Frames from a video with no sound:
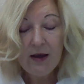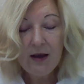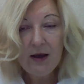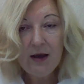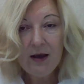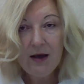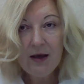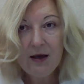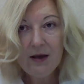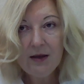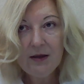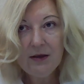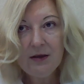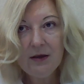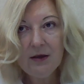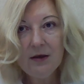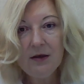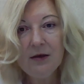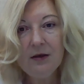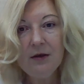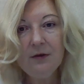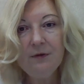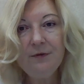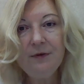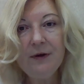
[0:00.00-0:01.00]
and
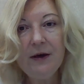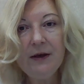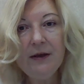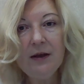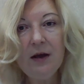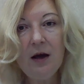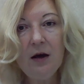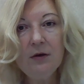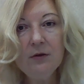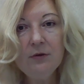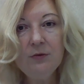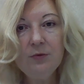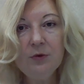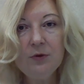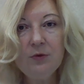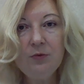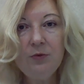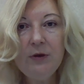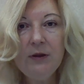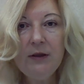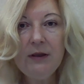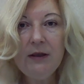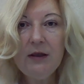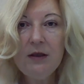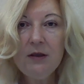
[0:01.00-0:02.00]
find out what
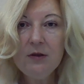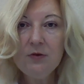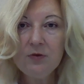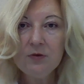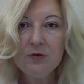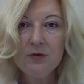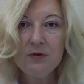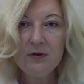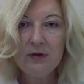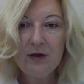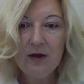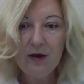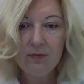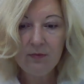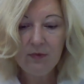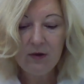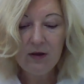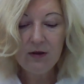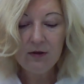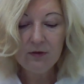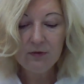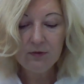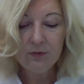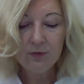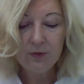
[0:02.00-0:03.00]
really interests them
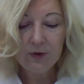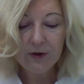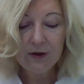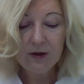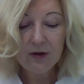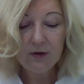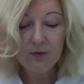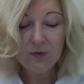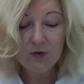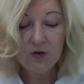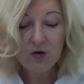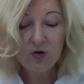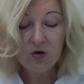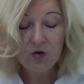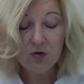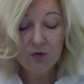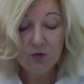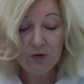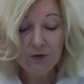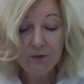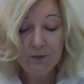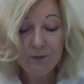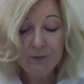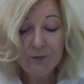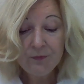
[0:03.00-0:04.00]
in working with
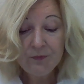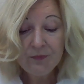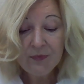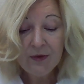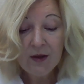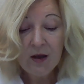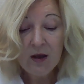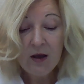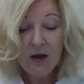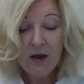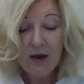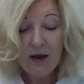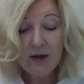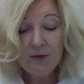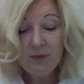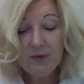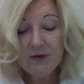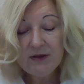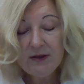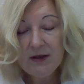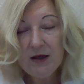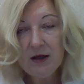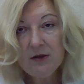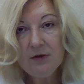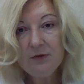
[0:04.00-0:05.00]
children. And
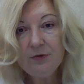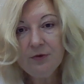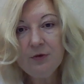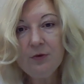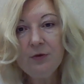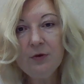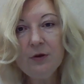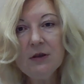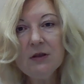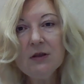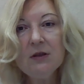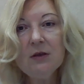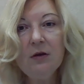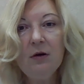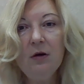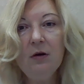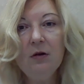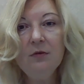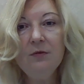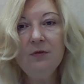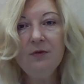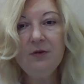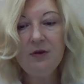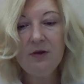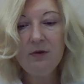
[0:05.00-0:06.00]
besides, of course,
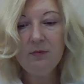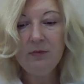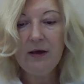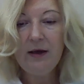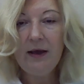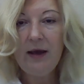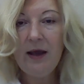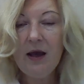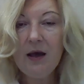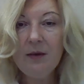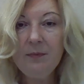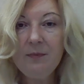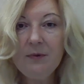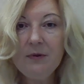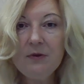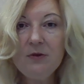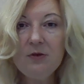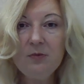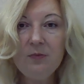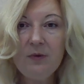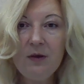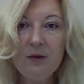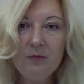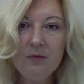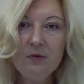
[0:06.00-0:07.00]
all of them are happy to
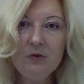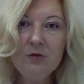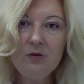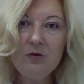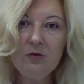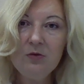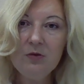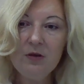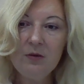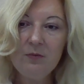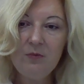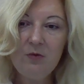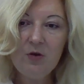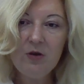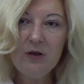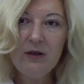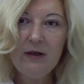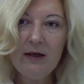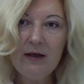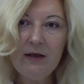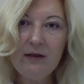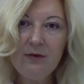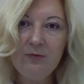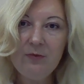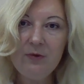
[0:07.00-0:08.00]
be able to
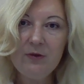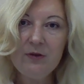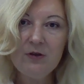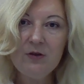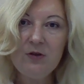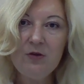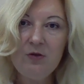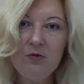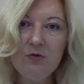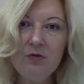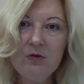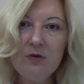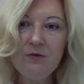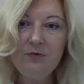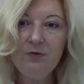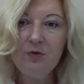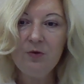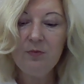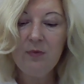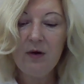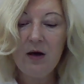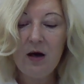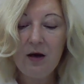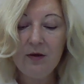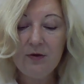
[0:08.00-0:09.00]
communicate with the students
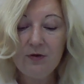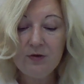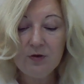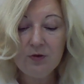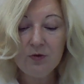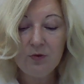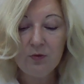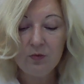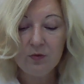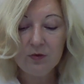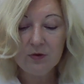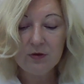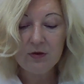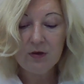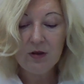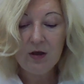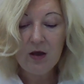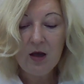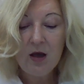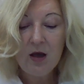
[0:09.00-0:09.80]
from other schools.